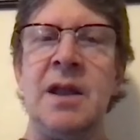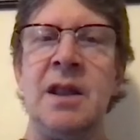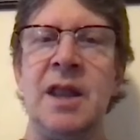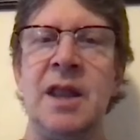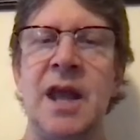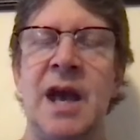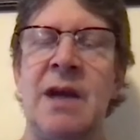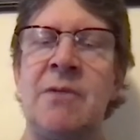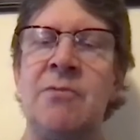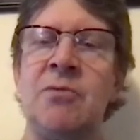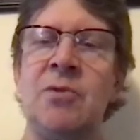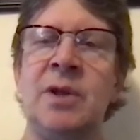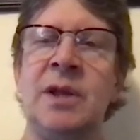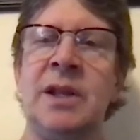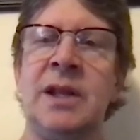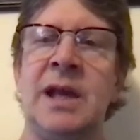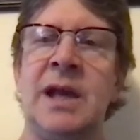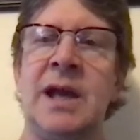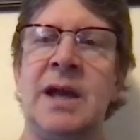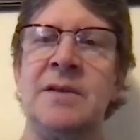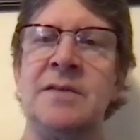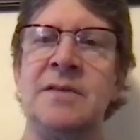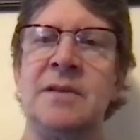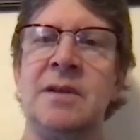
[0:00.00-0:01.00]
And that
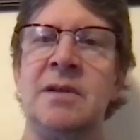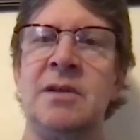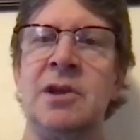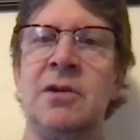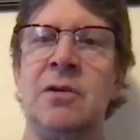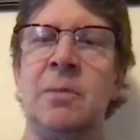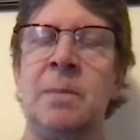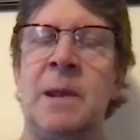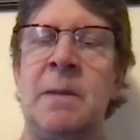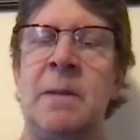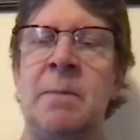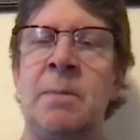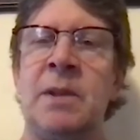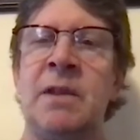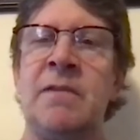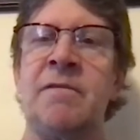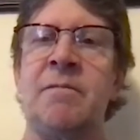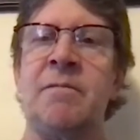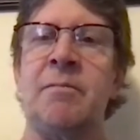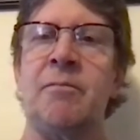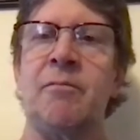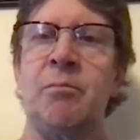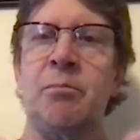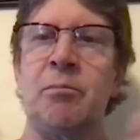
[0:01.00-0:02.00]
really hasn't, people
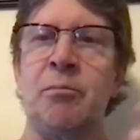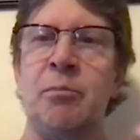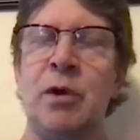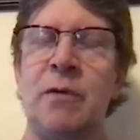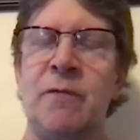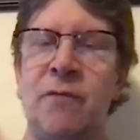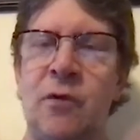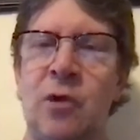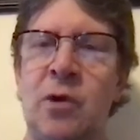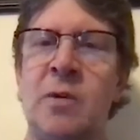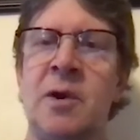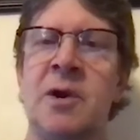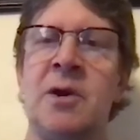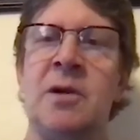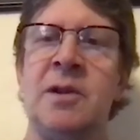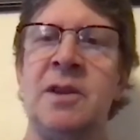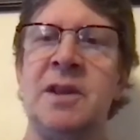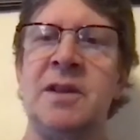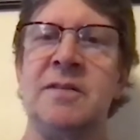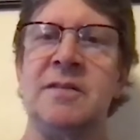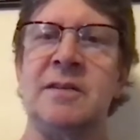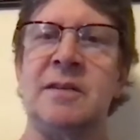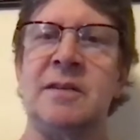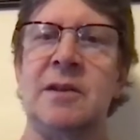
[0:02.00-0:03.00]
have put forward
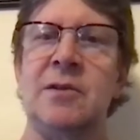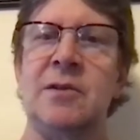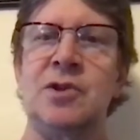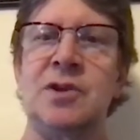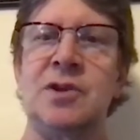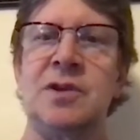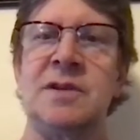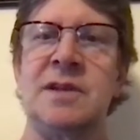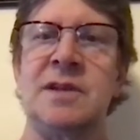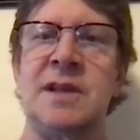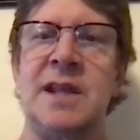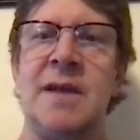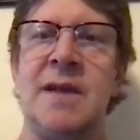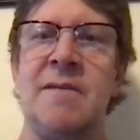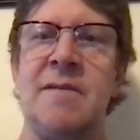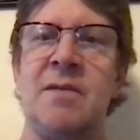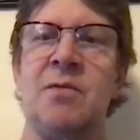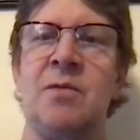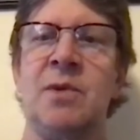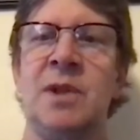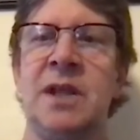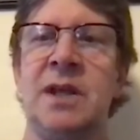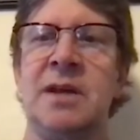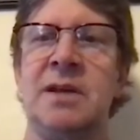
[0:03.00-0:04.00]
all these solutions and they
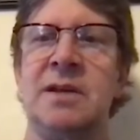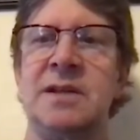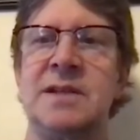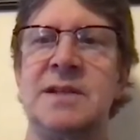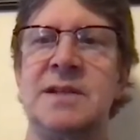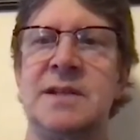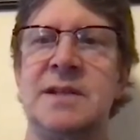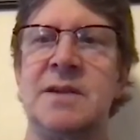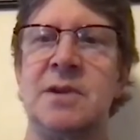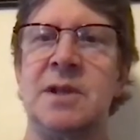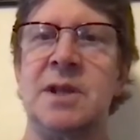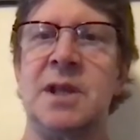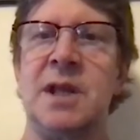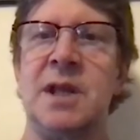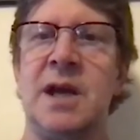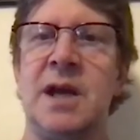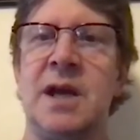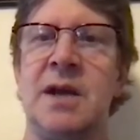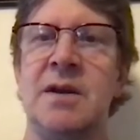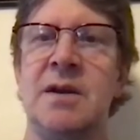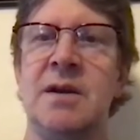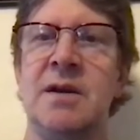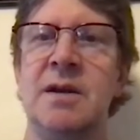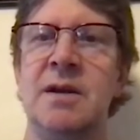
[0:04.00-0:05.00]
haven't really considered
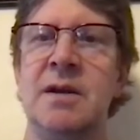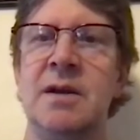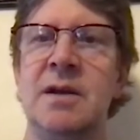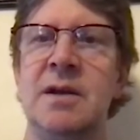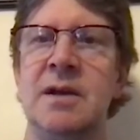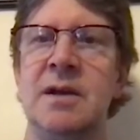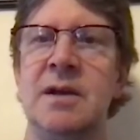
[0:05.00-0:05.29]
that.